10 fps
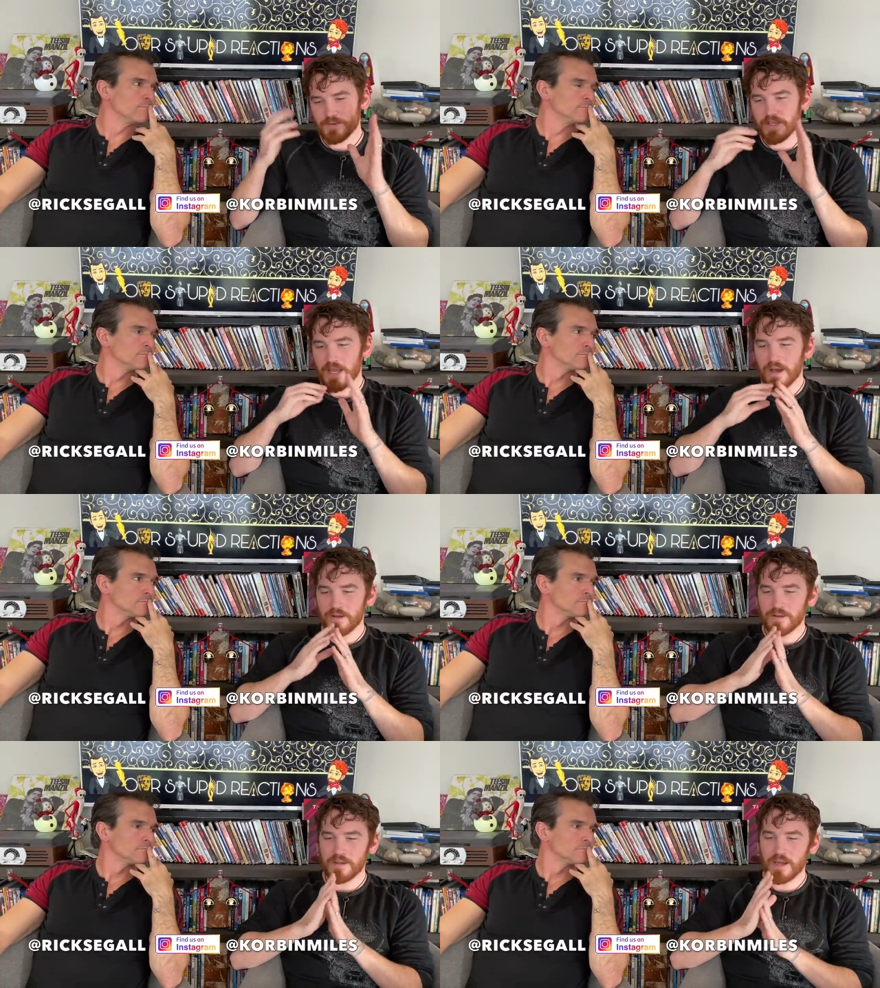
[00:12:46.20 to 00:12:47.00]
Speaker 1: that's really
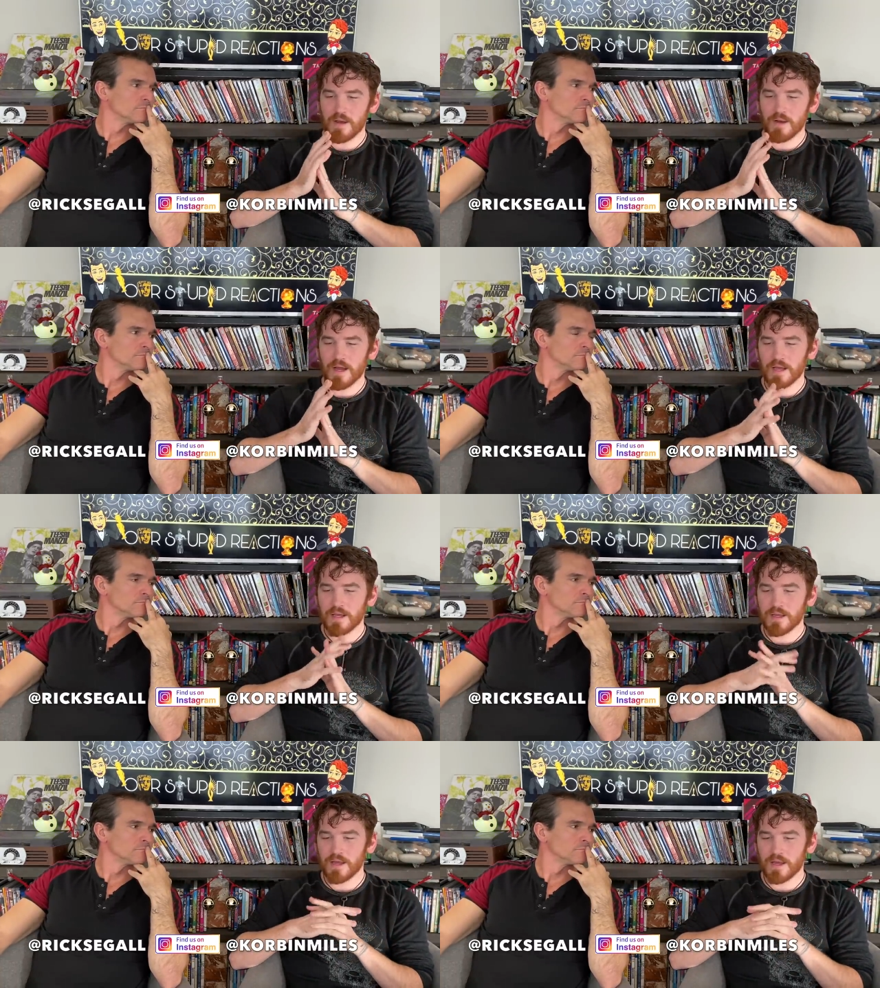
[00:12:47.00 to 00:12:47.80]
how how
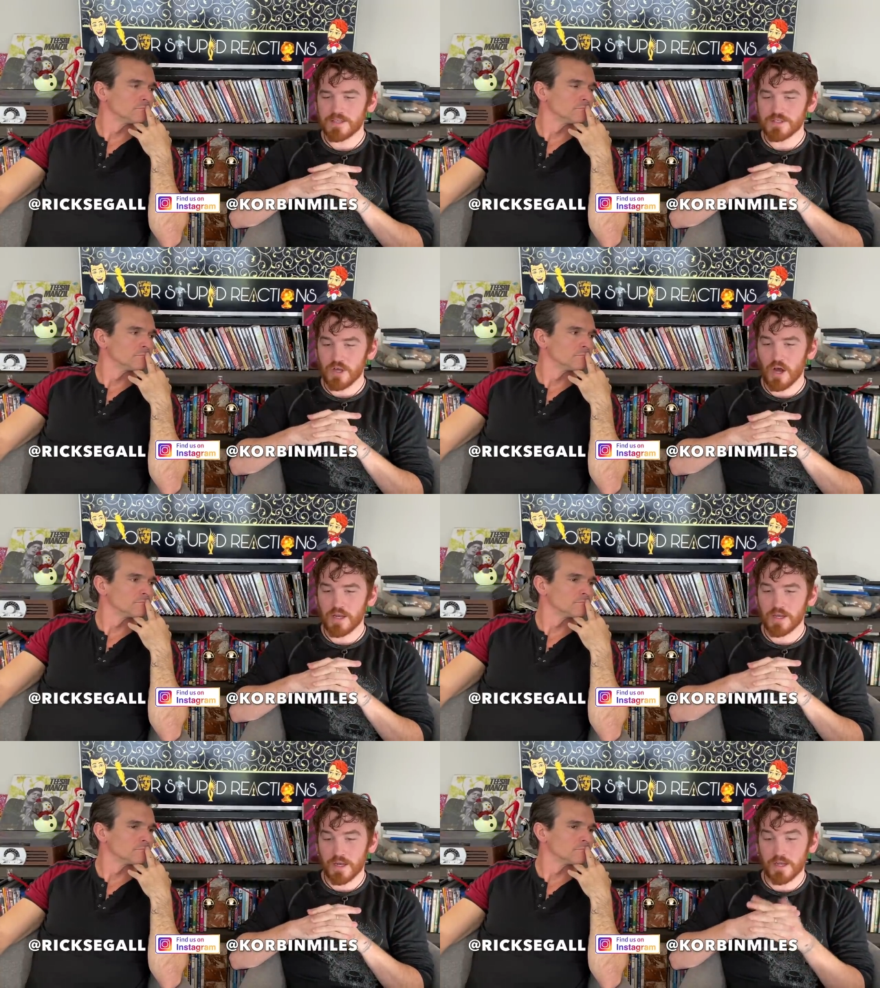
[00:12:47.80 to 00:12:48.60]
I I saw
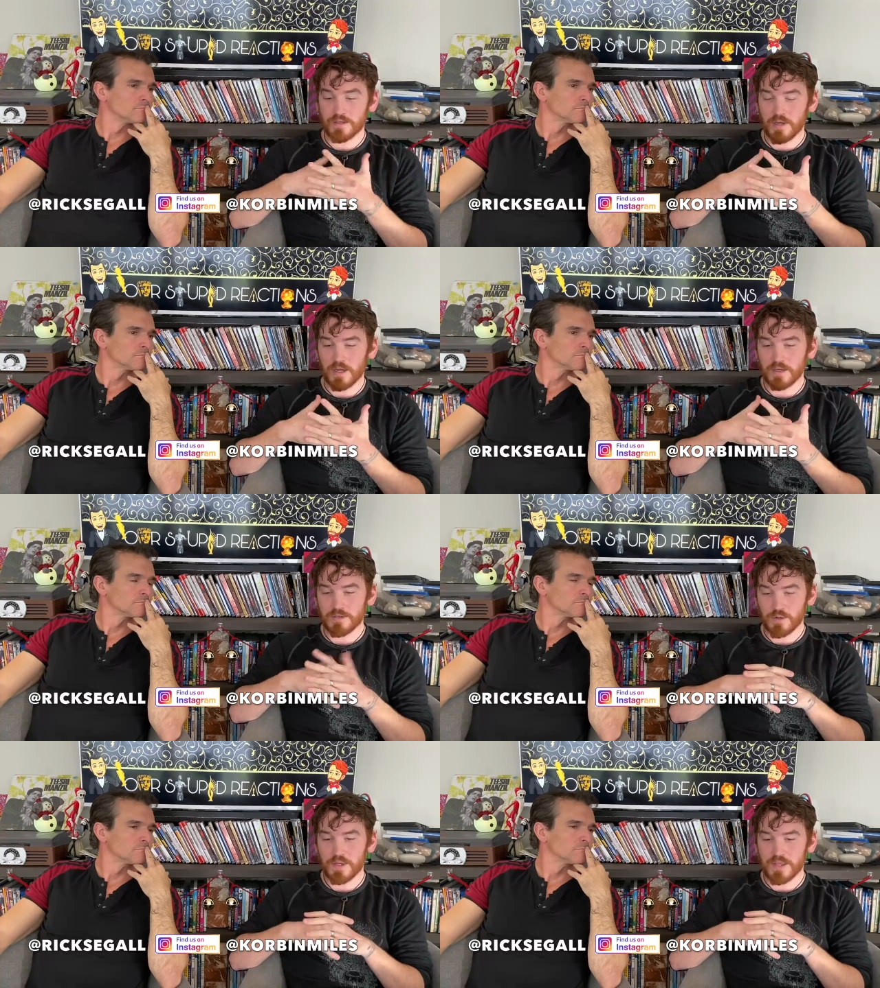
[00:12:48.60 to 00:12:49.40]
it, and I I
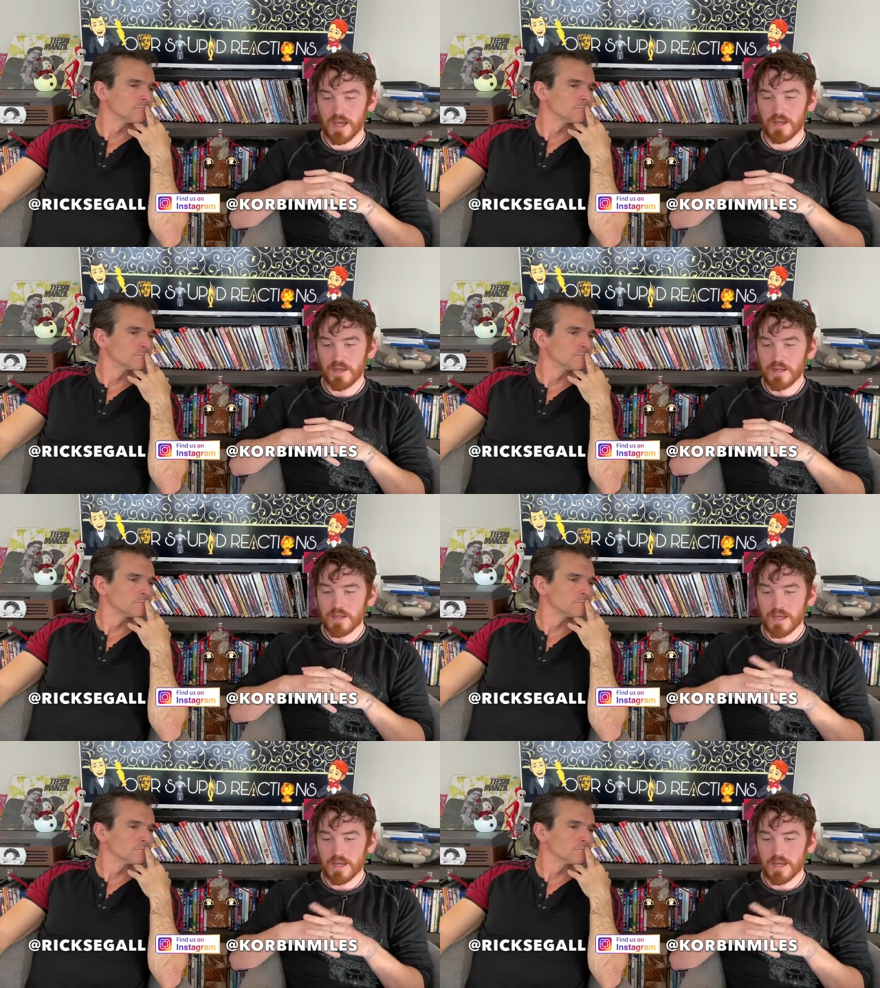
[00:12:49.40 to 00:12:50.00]
enjoyed that.